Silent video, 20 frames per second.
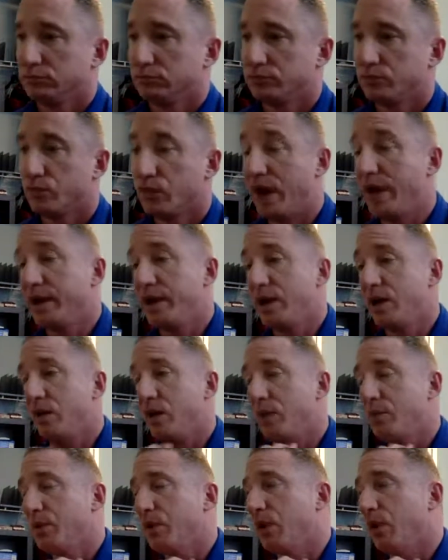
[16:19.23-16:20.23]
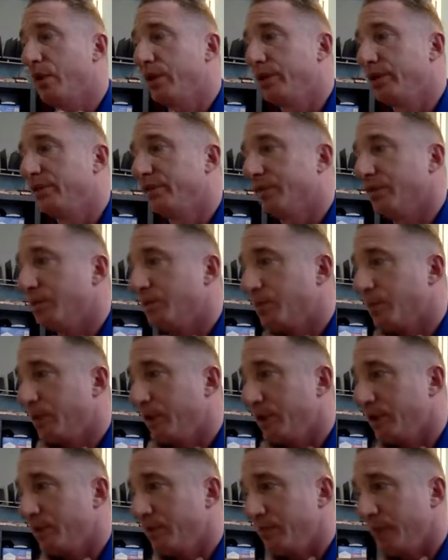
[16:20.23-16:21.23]
Right now, I'm calling you from
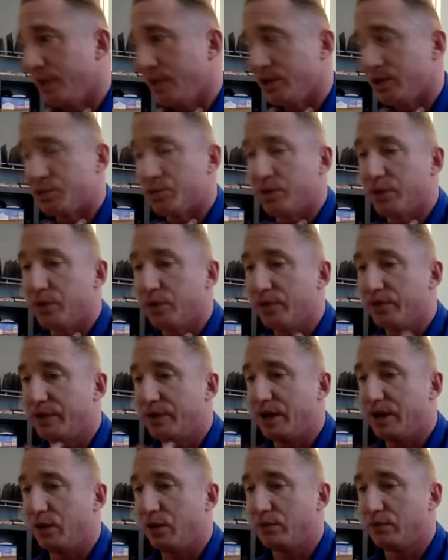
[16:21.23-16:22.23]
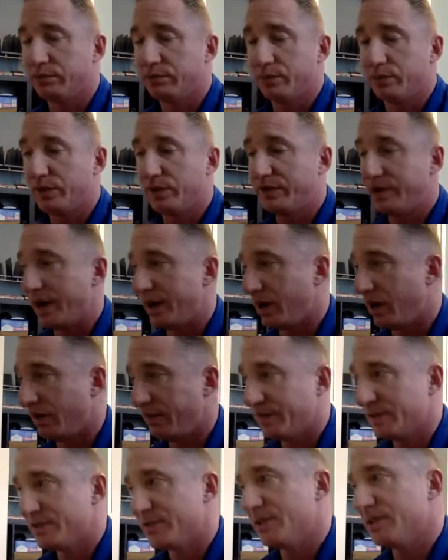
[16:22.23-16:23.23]
Boynton Beach, but we've got
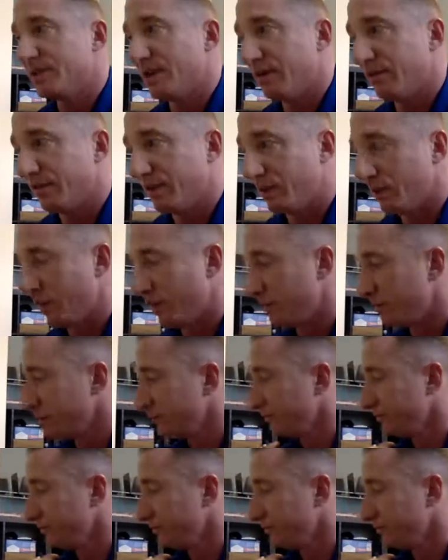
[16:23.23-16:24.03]
offices everywhere,